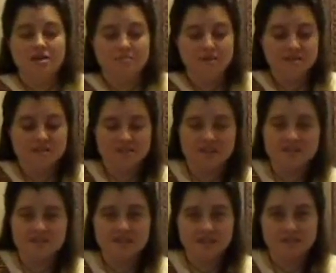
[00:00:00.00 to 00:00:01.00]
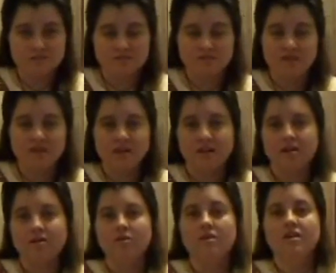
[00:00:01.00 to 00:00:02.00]
But the nice thing is with
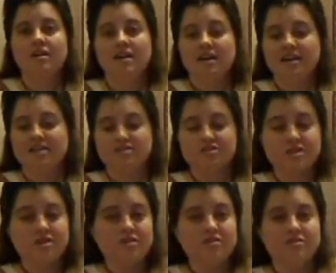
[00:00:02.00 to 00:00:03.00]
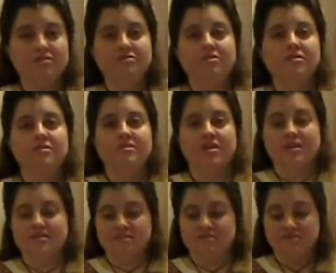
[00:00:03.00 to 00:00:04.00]
video, I can show you a few other
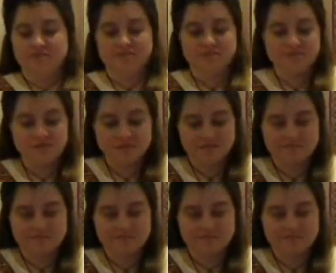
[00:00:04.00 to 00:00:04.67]
kinds of foods.